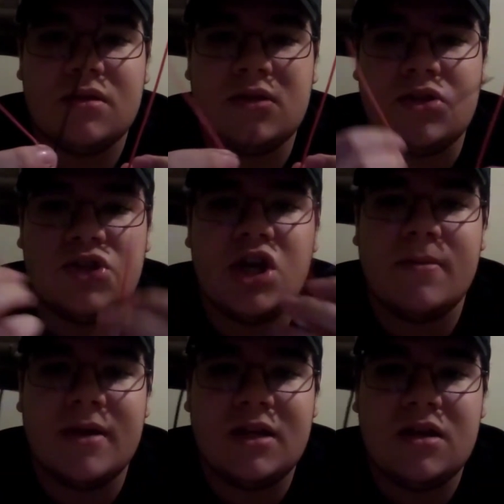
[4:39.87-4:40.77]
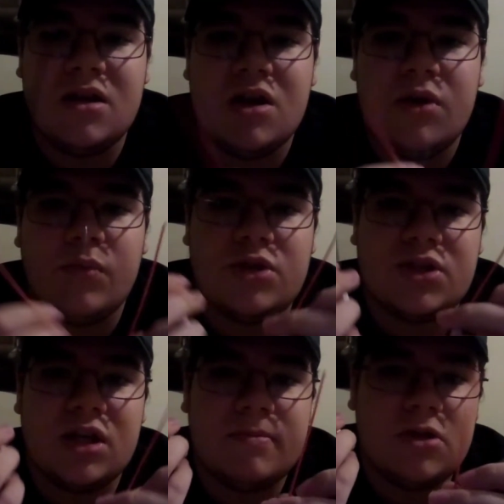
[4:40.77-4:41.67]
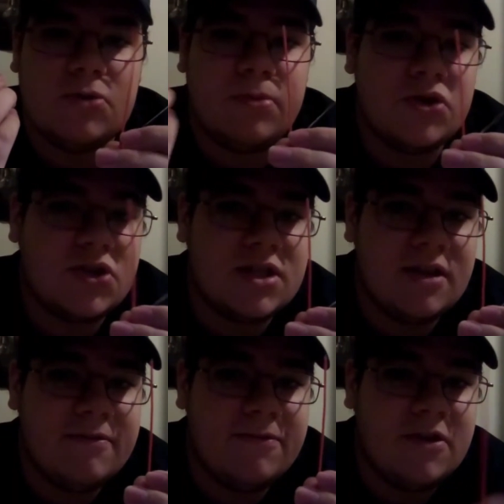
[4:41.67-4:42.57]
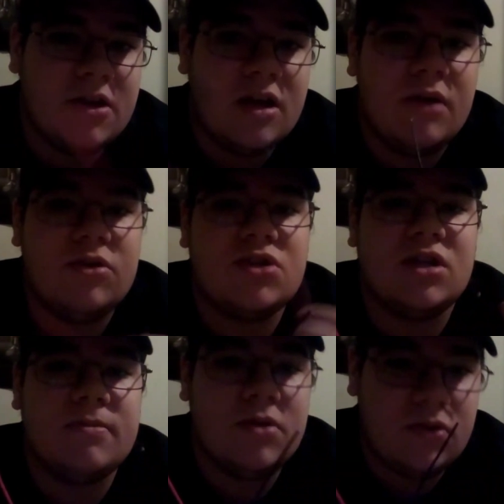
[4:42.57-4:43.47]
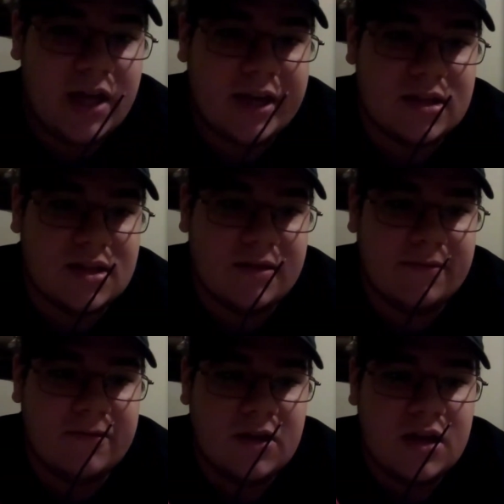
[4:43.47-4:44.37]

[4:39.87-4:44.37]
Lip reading: determine which is going to be your positive and which is going to be your negative.